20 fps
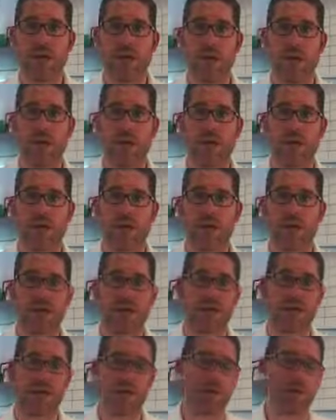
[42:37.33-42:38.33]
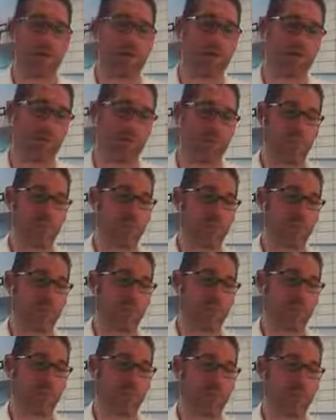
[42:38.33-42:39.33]
And I just keep going back to
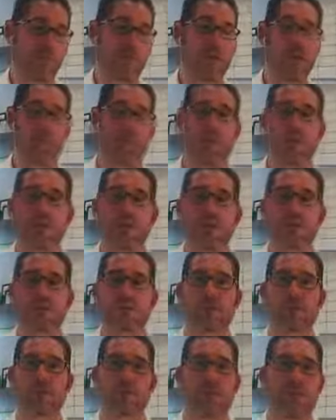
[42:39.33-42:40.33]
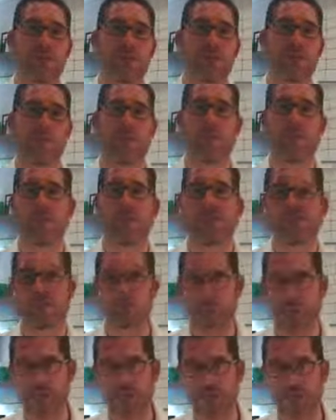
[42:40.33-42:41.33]
the limiting beliefs and limiting
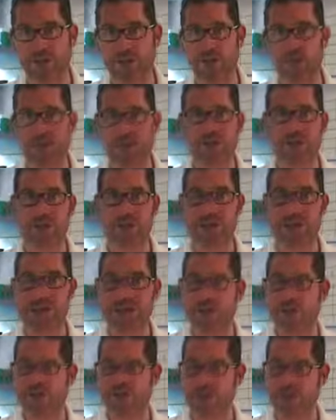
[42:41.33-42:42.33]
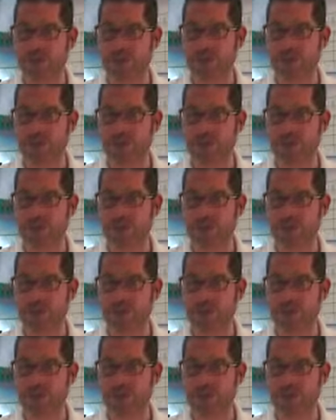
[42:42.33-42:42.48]
imagination that is just,